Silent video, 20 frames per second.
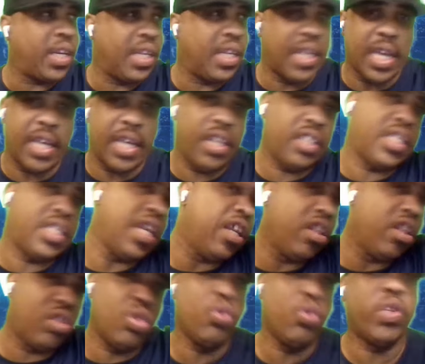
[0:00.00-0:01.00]
lady.
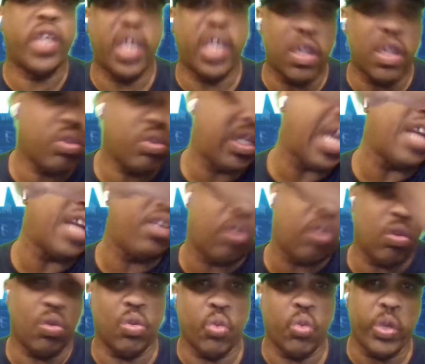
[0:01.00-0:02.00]
Tell us who killed that
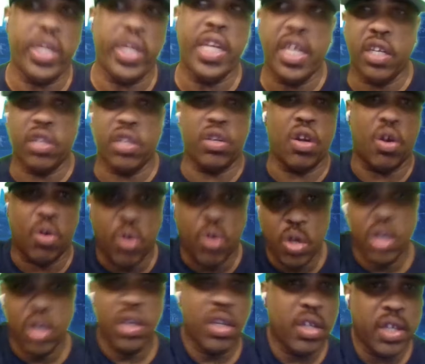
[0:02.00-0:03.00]
dude. We need to know
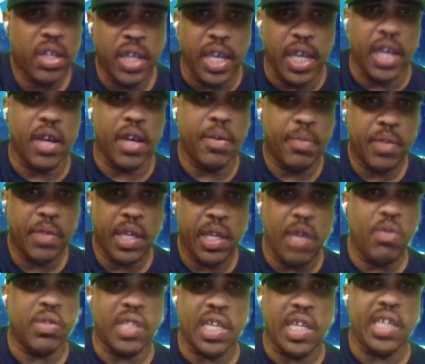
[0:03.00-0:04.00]
him. He
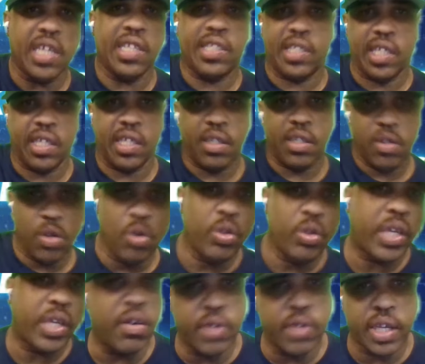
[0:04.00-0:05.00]
was innocent. Who
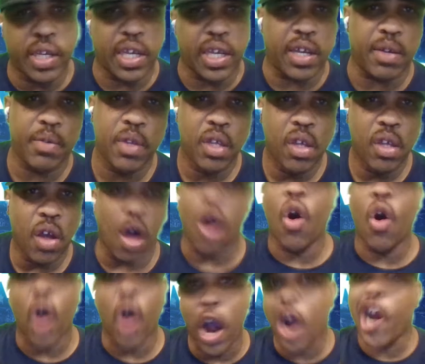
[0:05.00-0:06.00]
killed him?
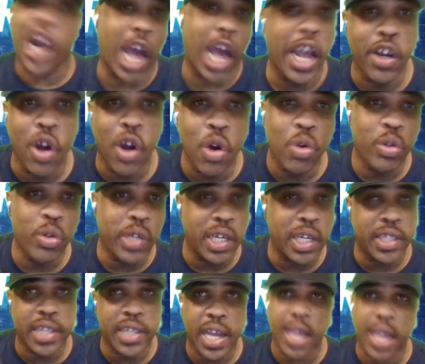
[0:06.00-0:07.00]
Oh, all right, I know who
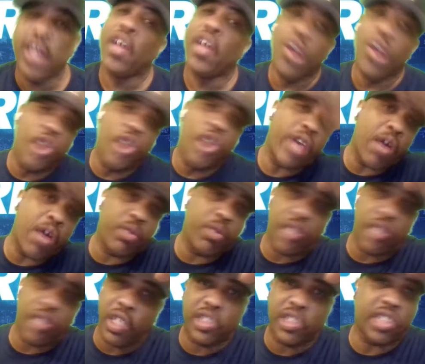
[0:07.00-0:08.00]
did that. Oh, that was
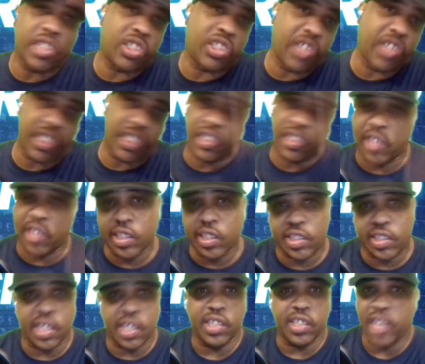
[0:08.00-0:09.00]
uh, such and such and such and
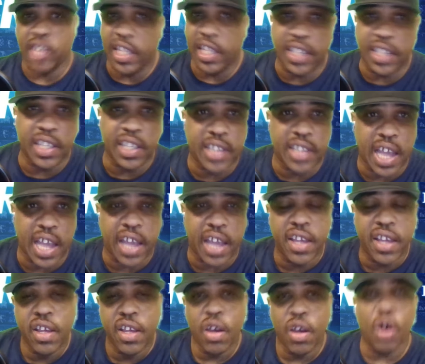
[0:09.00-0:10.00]
such. They did that.
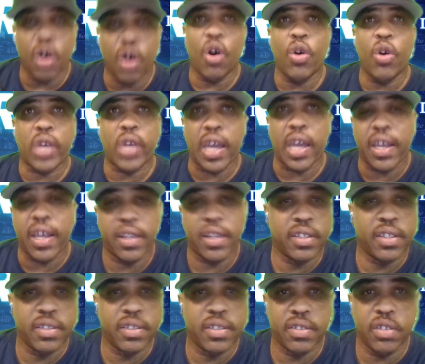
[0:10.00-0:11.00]
Oh, okay.
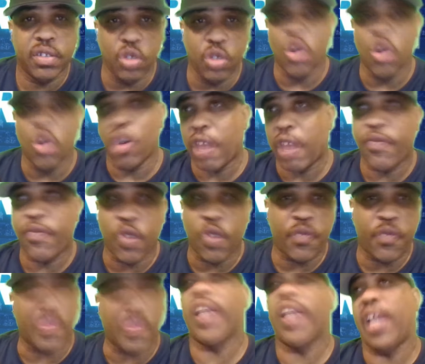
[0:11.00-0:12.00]
You know that for a
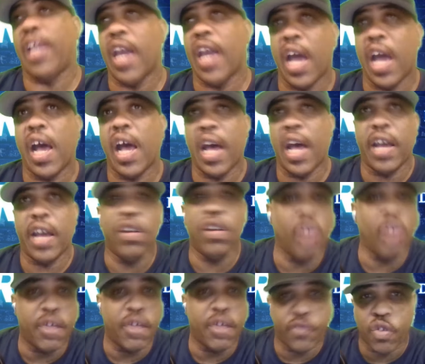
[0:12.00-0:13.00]
fact. Yeah, I, I know
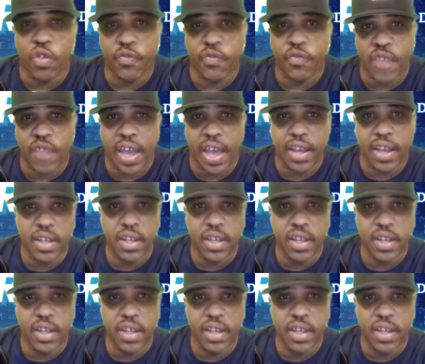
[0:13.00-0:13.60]
that for a fact.